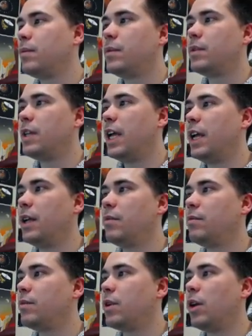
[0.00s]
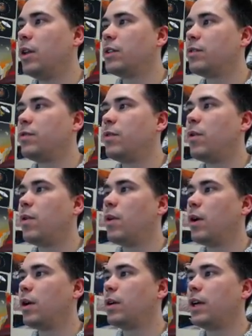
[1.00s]
say, call this
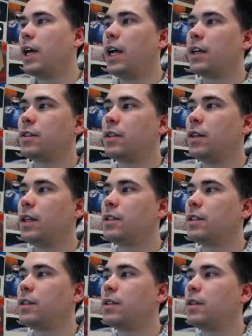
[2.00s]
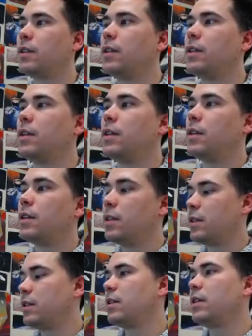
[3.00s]
4, excellent,
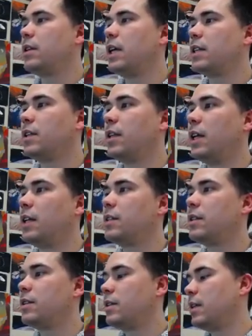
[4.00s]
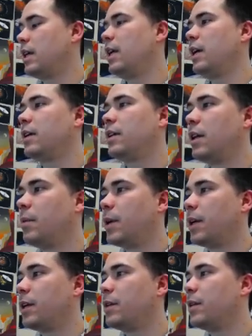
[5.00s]
excellent, A, I'm not
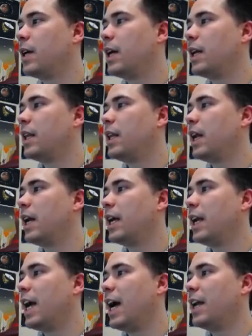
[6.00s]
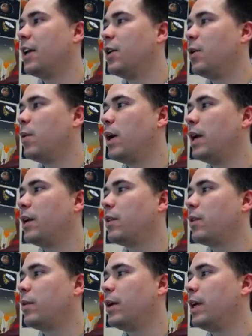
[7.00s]
going to do that. And then I can add a new one,
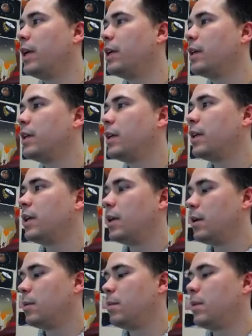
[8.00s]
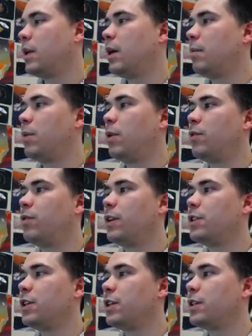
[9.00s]
3,
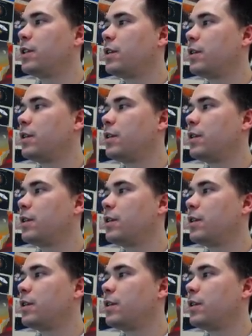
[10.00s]
proficient,